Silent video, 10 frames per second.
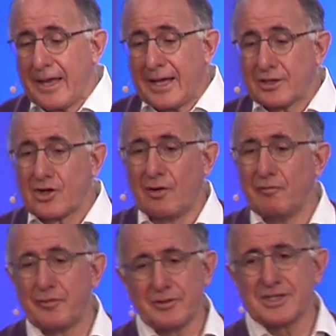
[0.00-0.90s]
at a
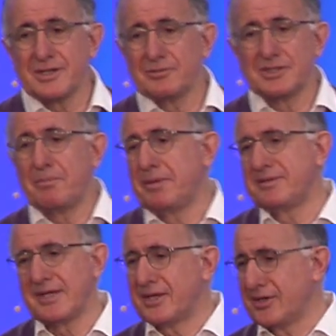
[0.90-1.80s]
conference, and it was a
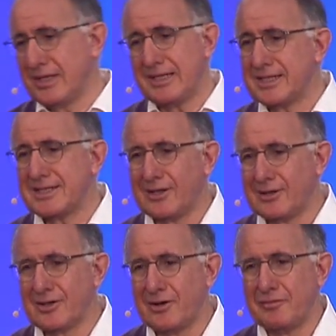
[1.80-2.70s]
particularly
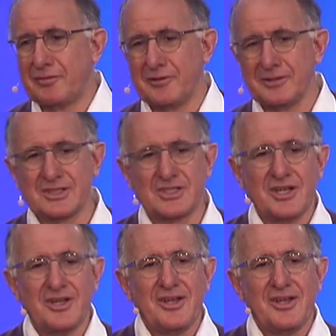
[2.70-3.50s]
dull conference.